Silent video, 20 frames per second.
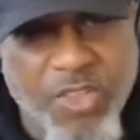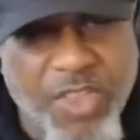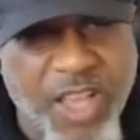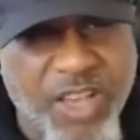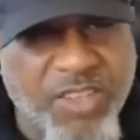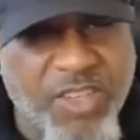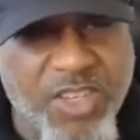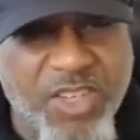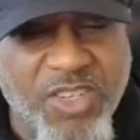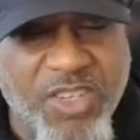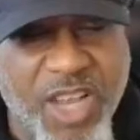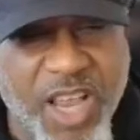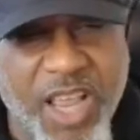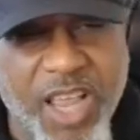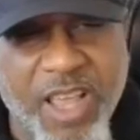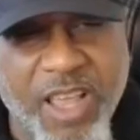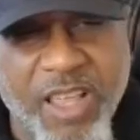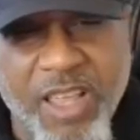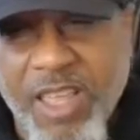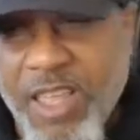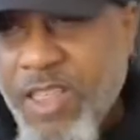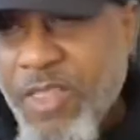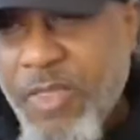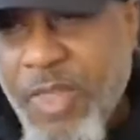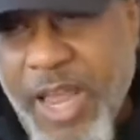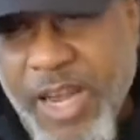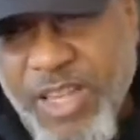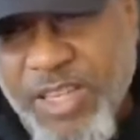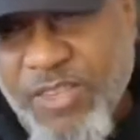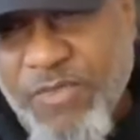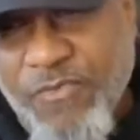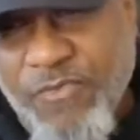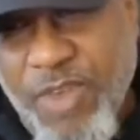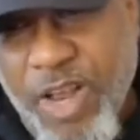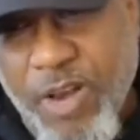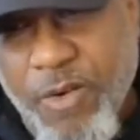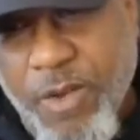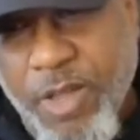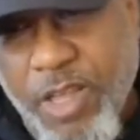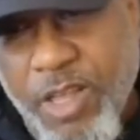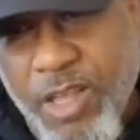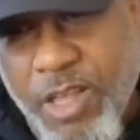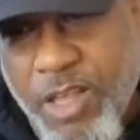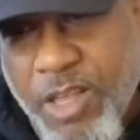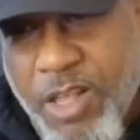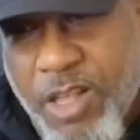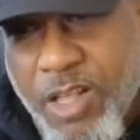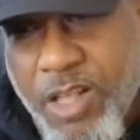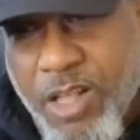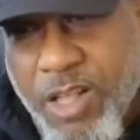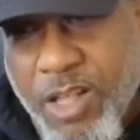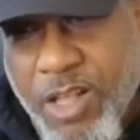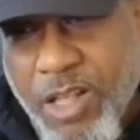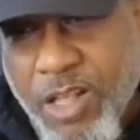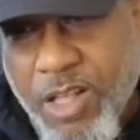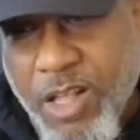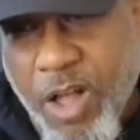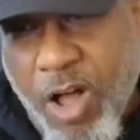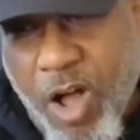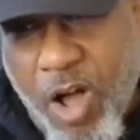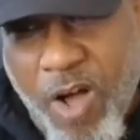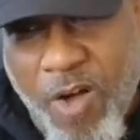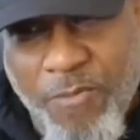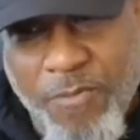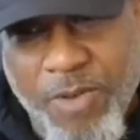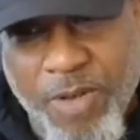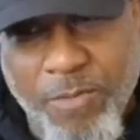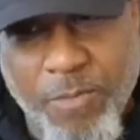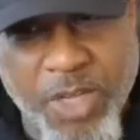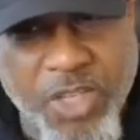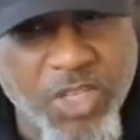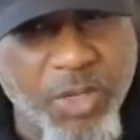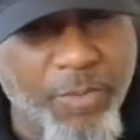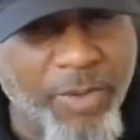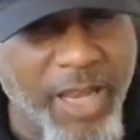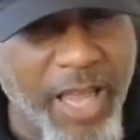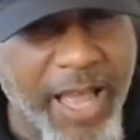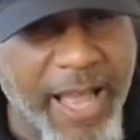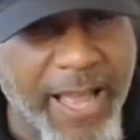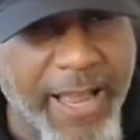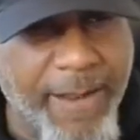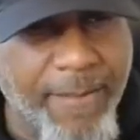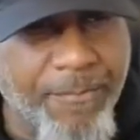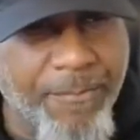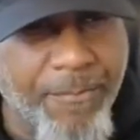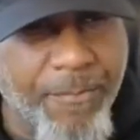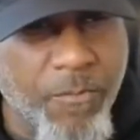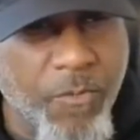there's this saying that is very often misapplied.